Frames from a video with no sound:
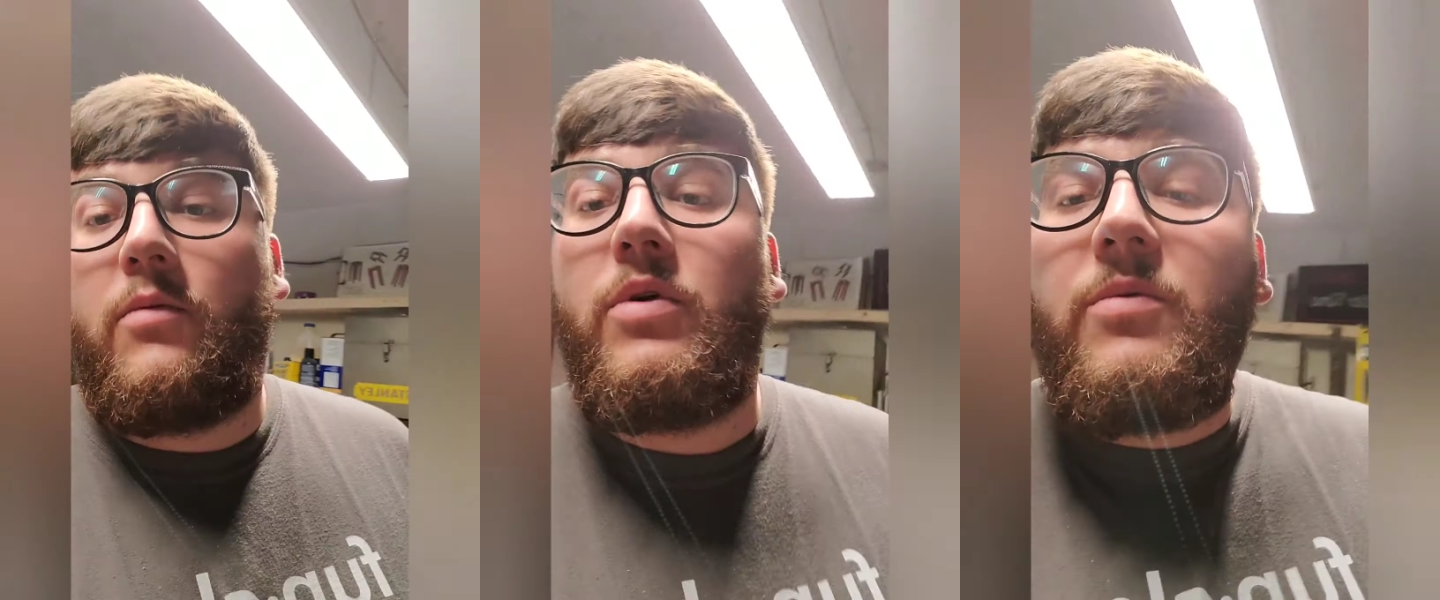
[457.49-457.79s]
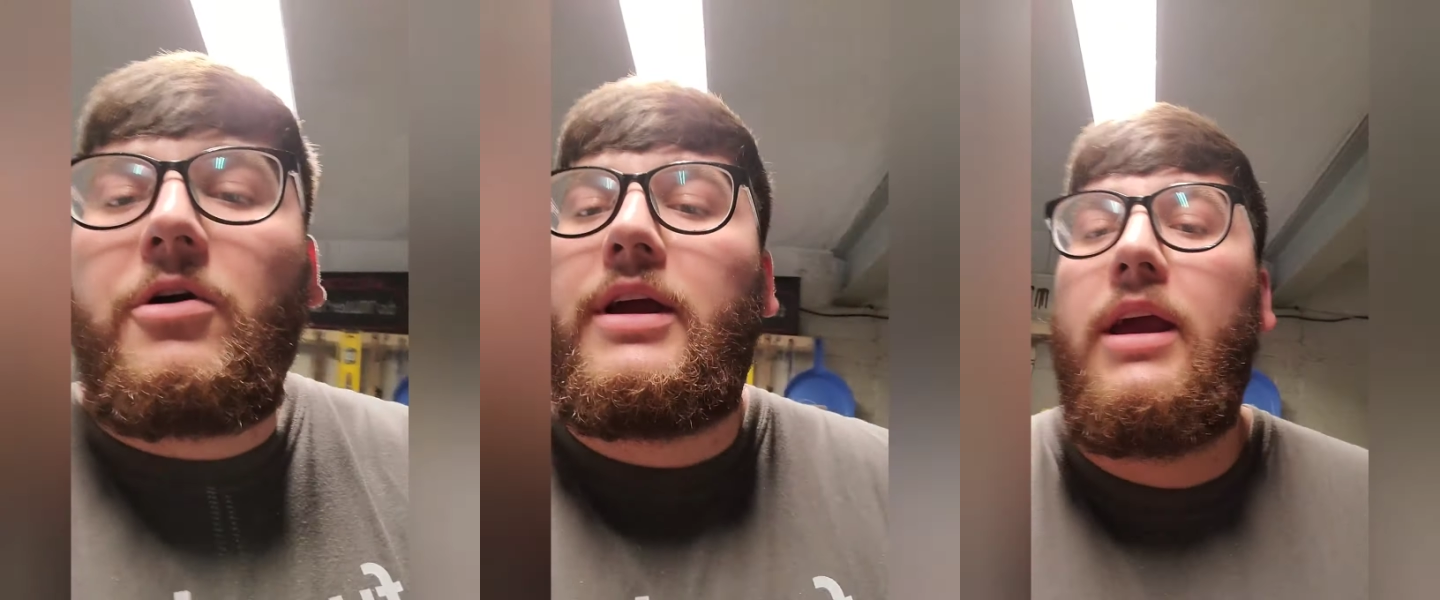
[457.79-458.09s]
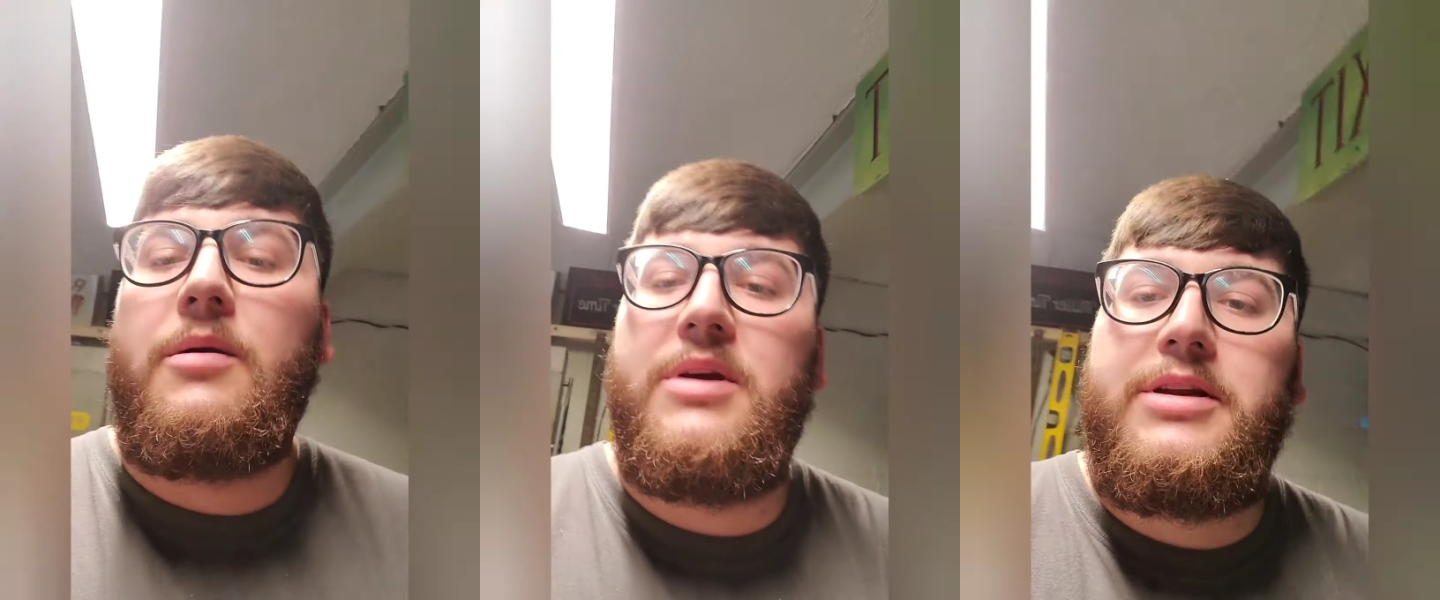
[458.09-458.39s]

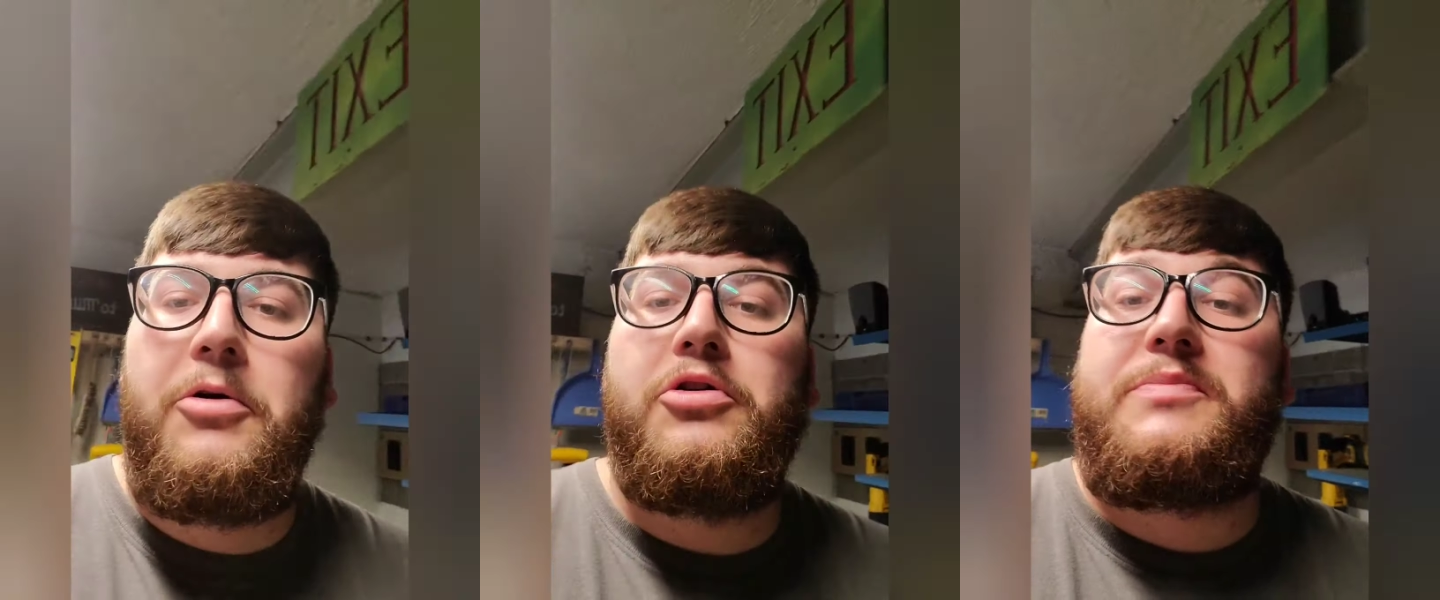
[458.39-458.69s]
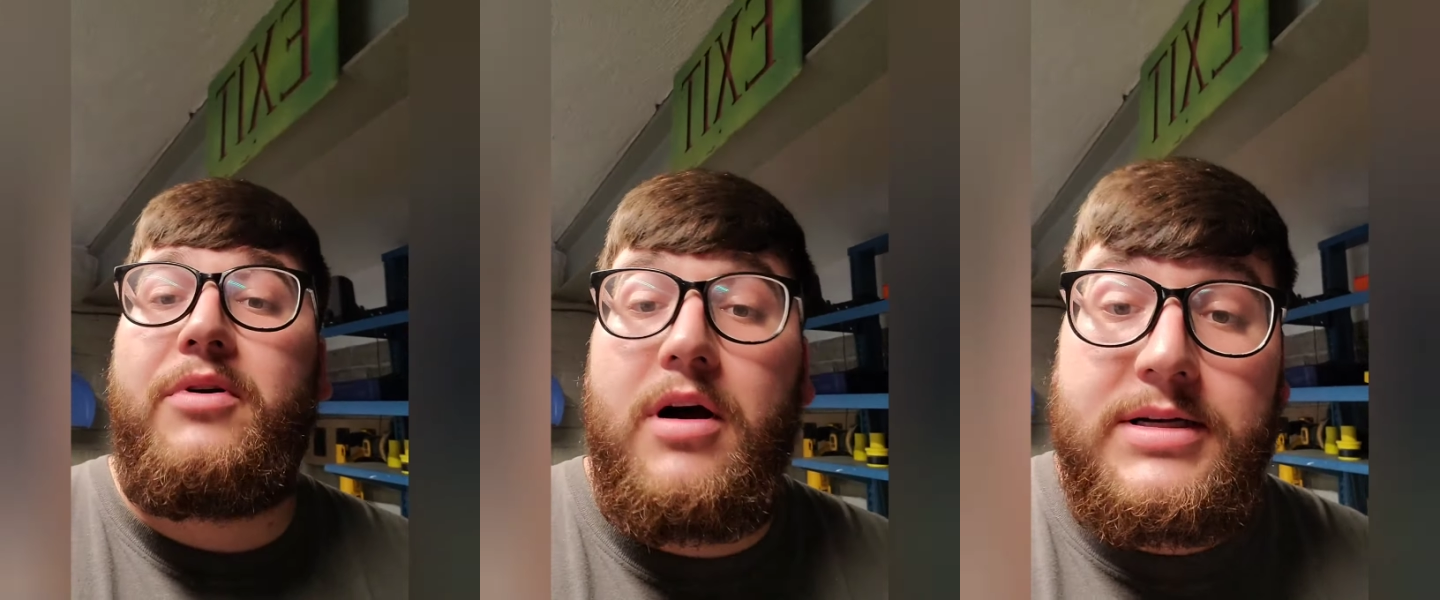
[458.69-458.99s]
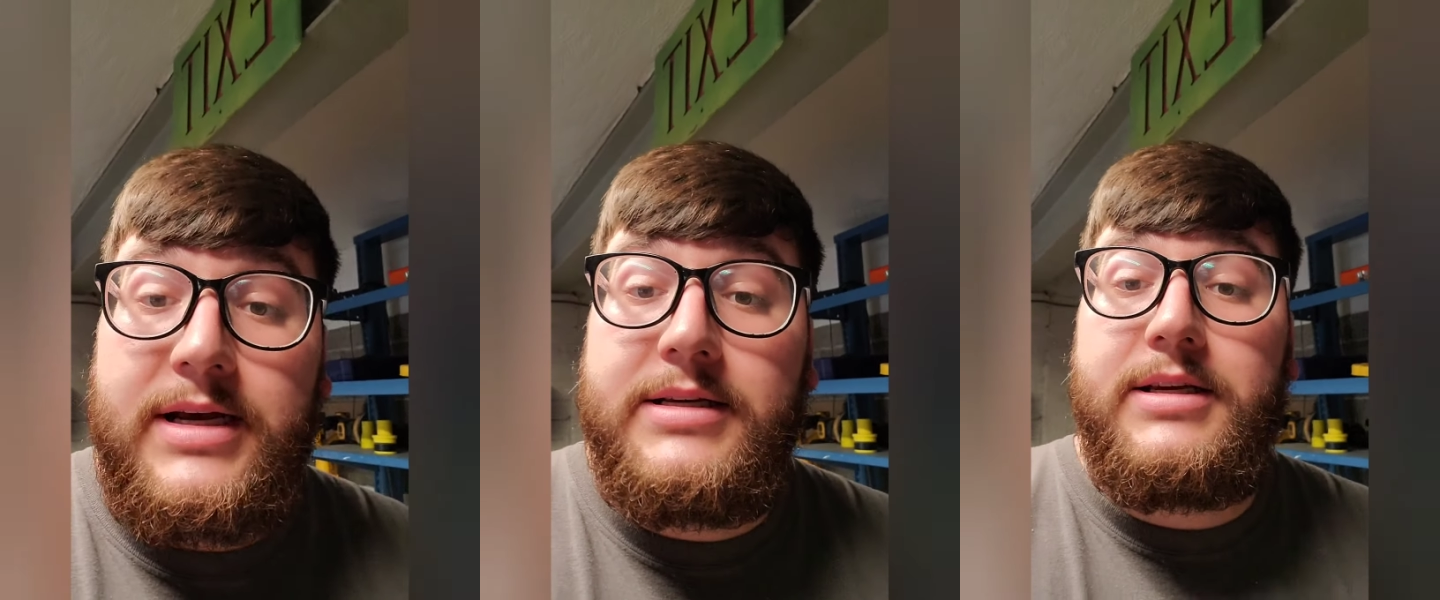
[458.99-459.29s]
woodworking and materials
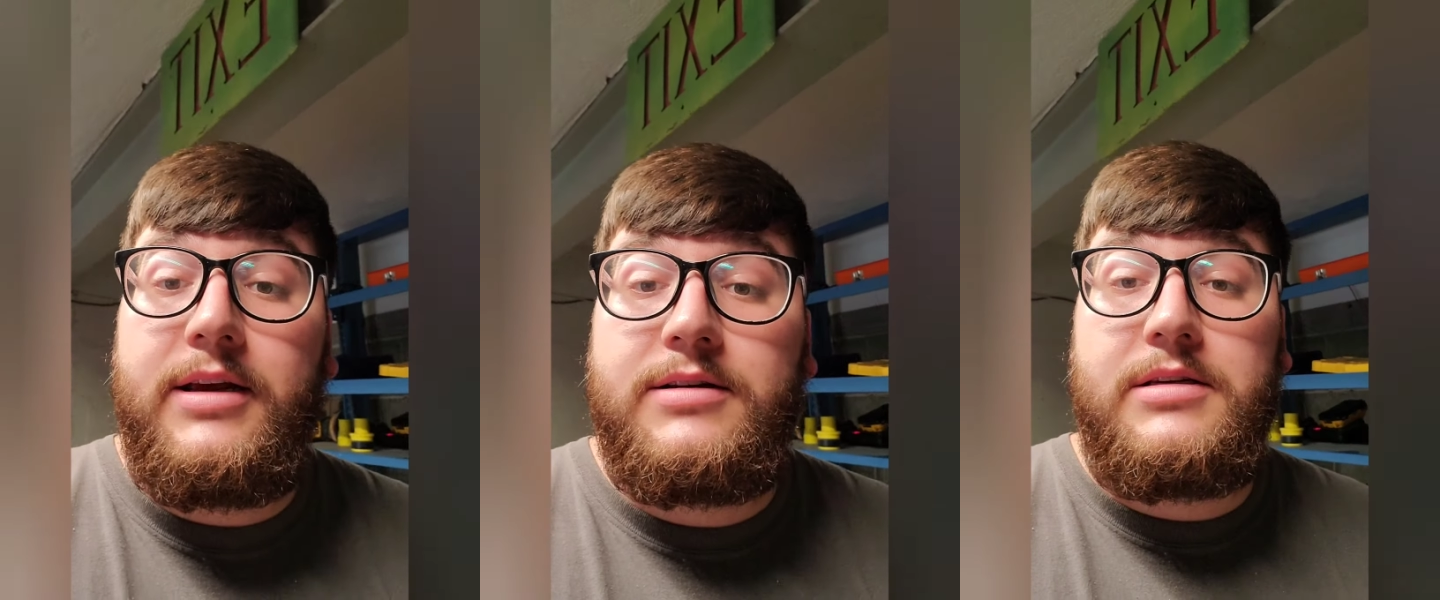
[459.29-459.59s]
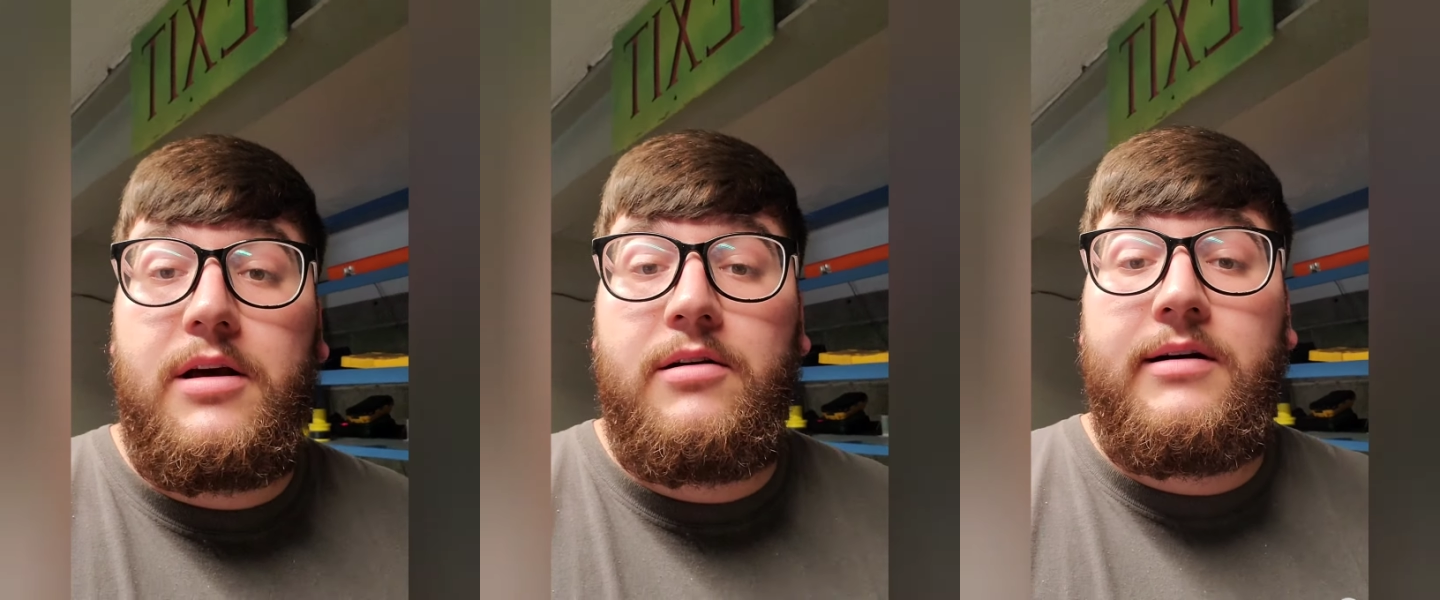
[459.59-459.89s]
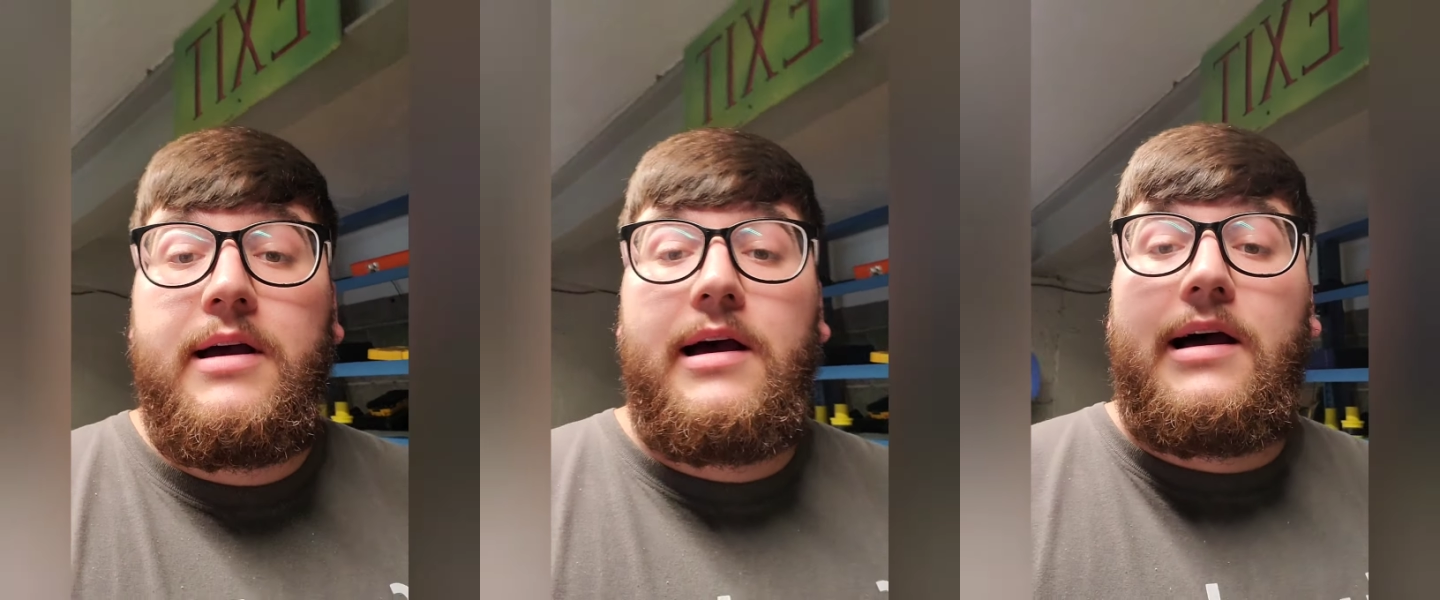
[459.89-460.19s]
processing, so